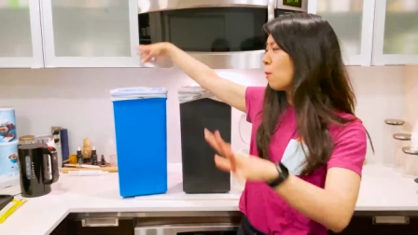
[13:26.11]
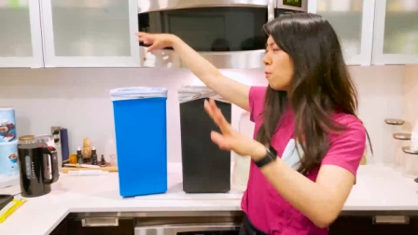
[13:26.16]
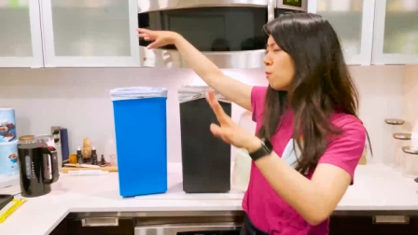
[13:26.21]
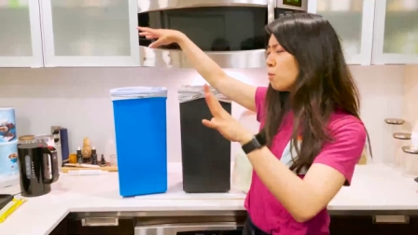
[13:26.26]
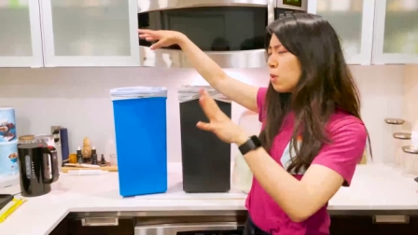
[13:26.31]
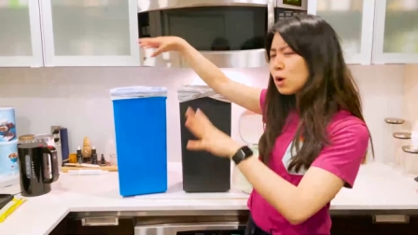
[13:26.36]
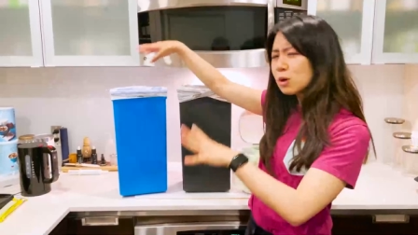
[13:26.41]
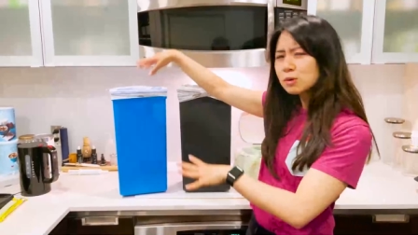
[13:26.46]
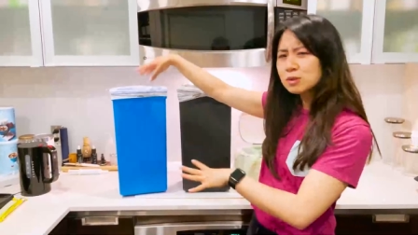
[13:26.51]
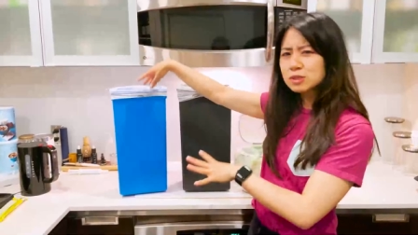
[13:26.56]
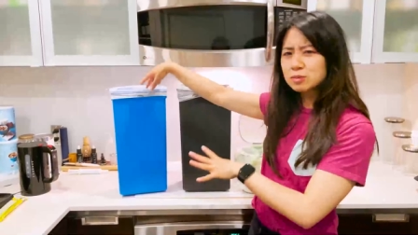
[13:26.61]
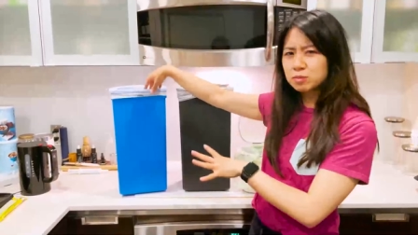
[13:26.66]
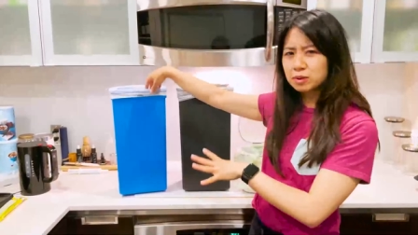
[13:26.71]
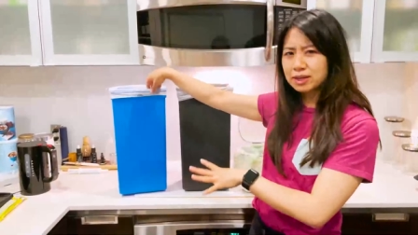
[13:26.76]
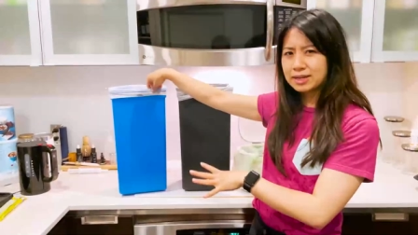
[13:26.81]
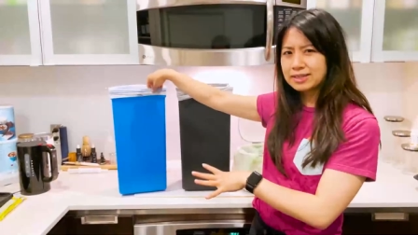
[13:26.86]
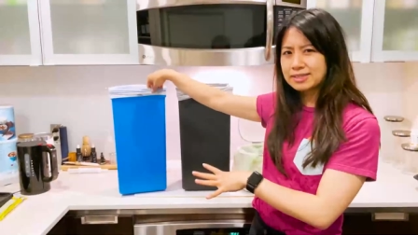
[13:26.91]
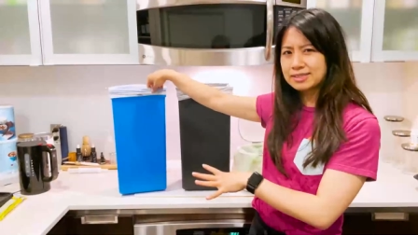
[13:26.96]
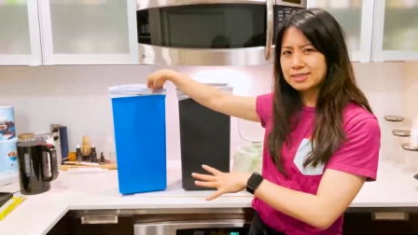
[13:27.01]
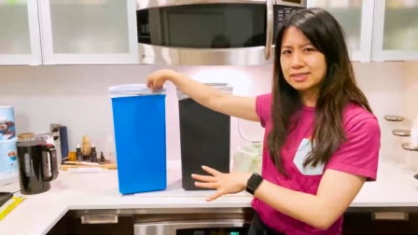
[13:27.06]
most
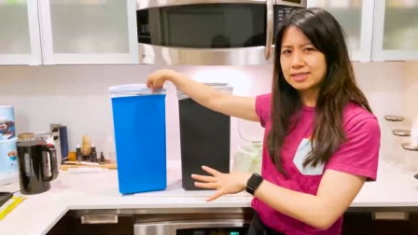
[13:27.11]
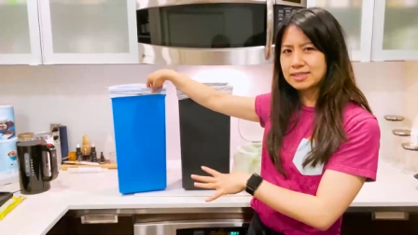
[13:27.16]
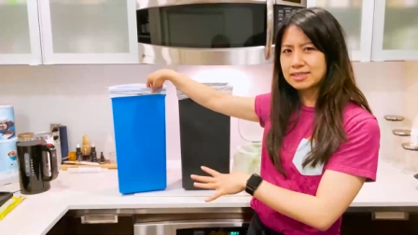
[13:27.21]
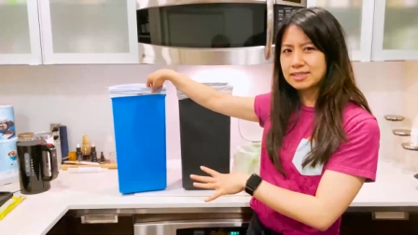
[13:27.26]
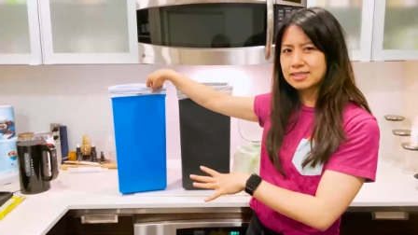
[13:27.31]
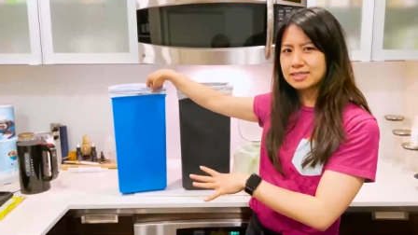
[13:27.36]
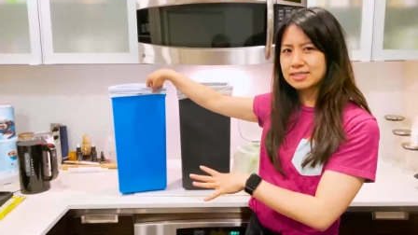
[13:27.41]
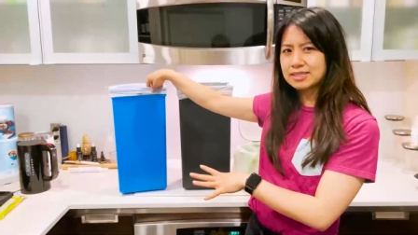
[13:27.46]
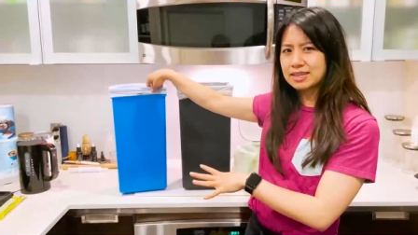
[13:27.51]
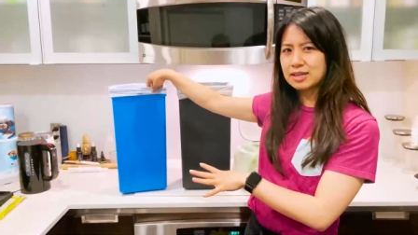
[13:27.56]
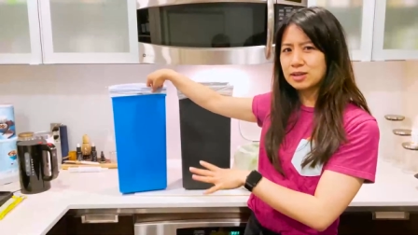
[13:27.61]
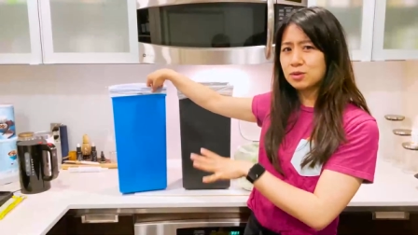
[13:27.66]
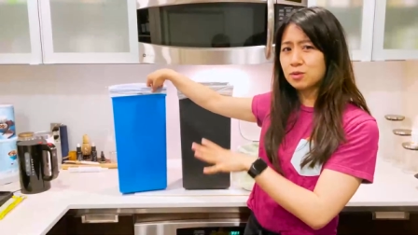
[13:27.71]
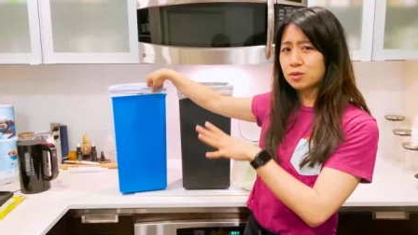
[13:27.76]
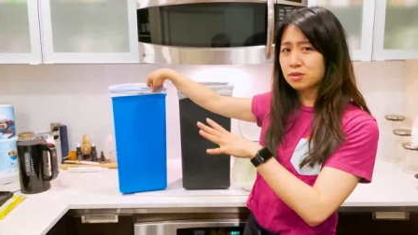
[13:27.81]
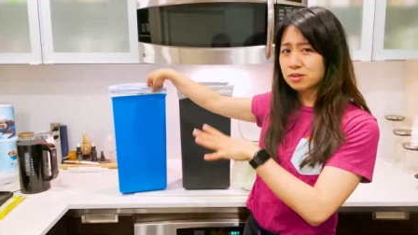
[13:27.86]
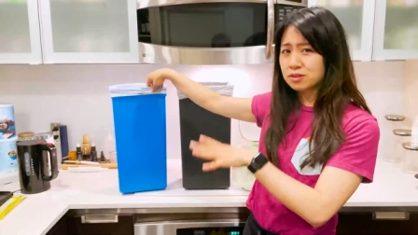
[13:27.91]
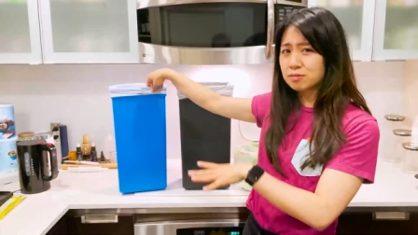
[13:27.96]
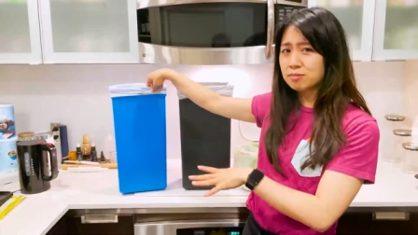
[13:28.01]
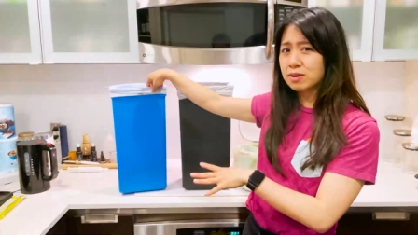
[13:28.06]
places in
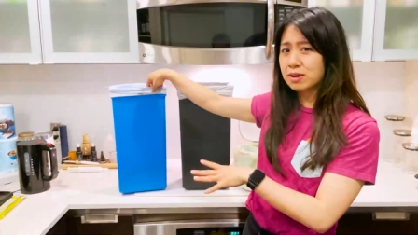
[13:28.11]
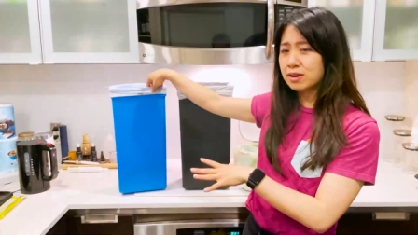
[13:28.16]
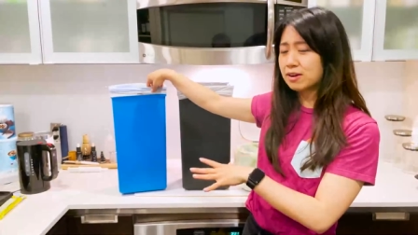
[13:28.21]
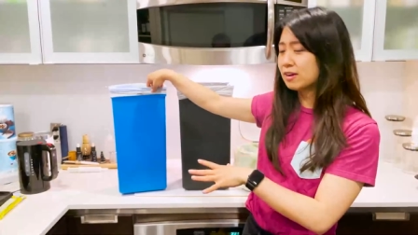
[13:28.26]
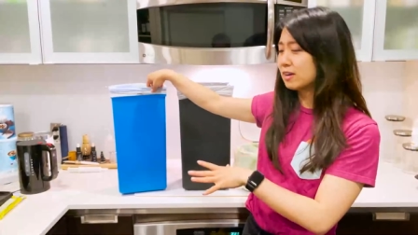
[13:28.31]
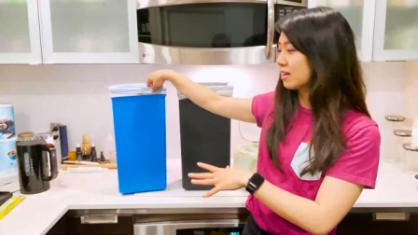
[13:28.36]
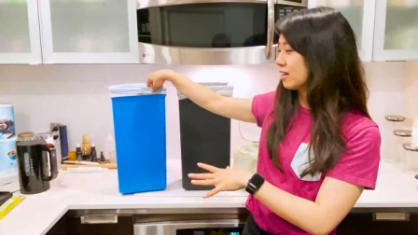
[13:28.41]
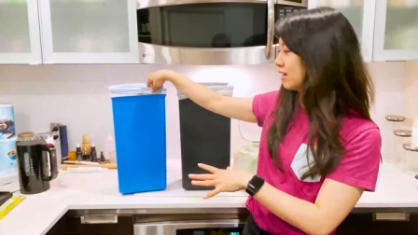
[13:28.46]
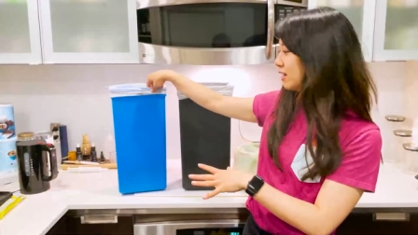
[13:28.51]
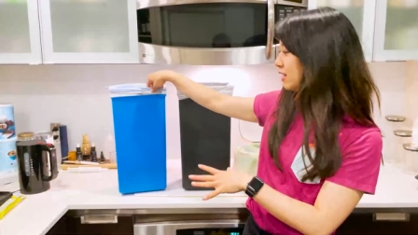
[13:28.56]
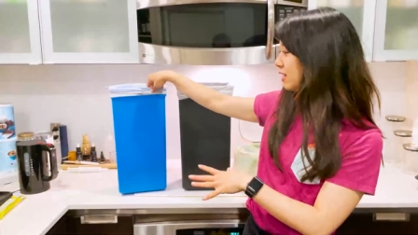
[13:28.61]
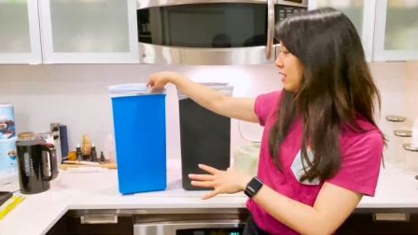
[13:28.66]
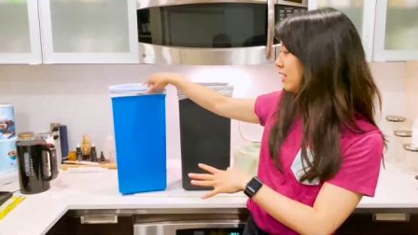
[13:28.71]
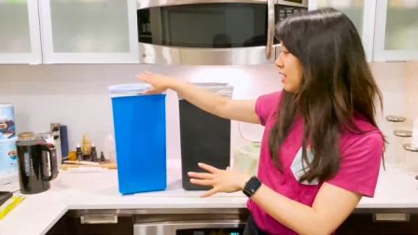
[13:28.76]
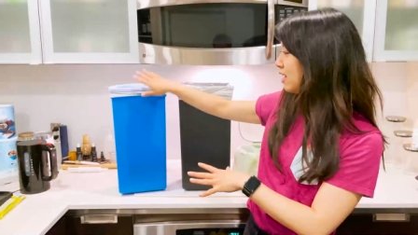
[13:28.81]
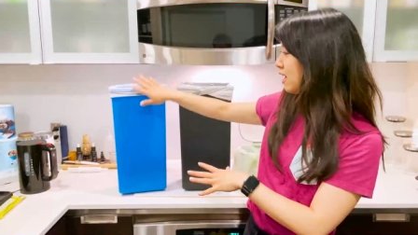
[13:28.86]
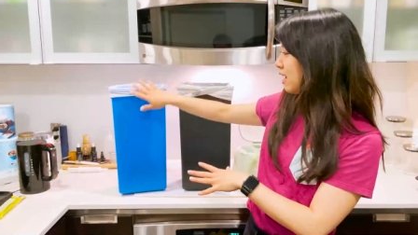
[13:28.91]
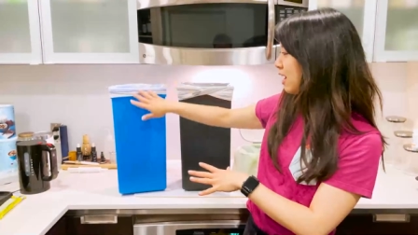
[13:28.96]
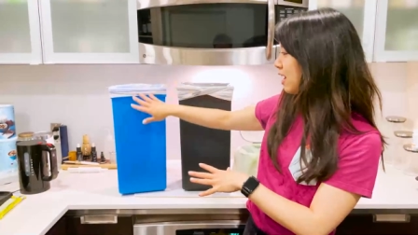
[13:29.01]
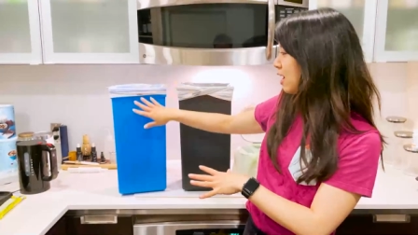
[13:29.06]
North America,
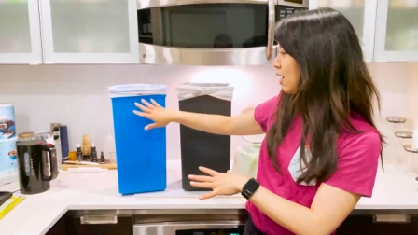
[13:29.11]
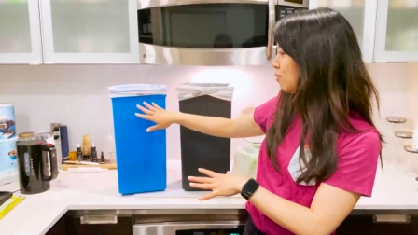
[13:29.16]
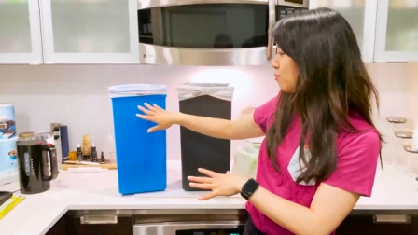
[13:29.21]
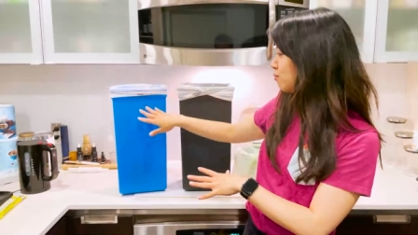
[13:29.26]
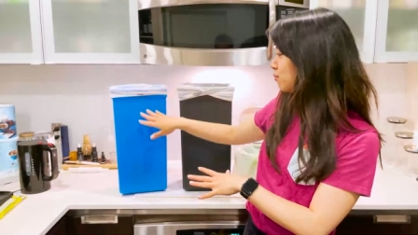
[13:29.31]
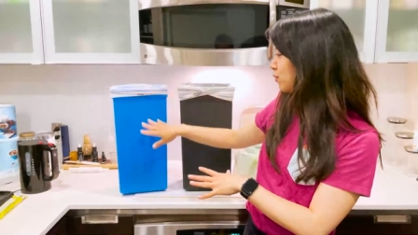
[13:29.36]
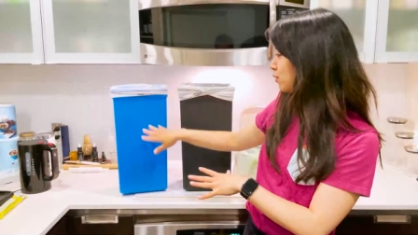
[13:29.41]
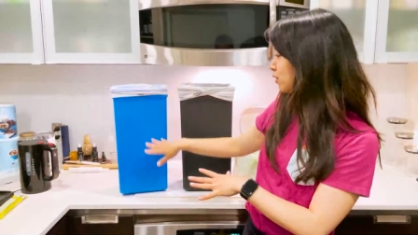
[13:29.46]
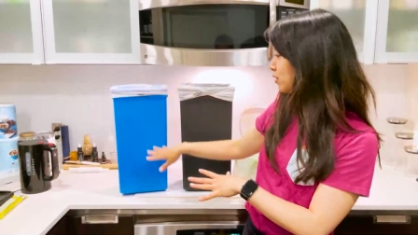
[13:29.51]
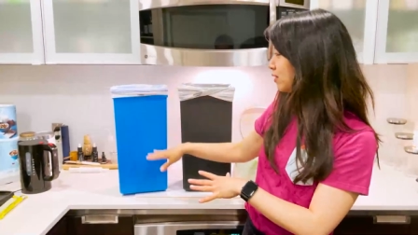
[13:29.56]
um,